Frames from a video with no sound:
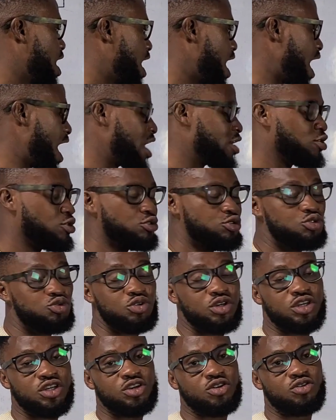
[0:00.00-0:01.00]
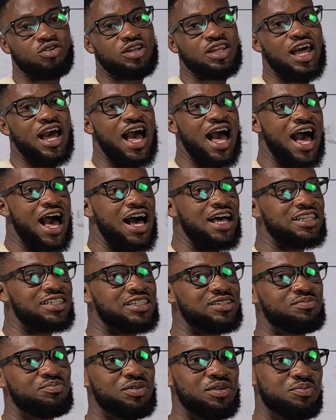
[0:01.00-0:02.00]
iron 2 ion
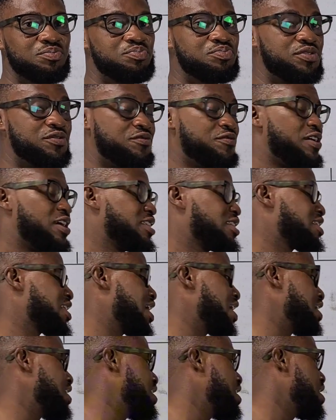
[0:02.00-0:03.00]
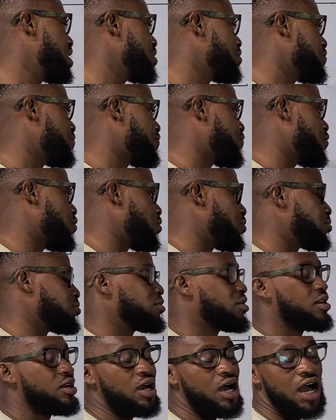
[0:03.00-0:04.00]
has been prevented
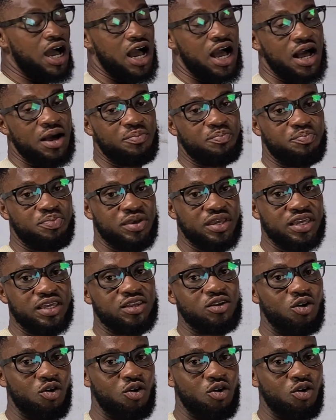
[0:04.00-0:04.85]
from being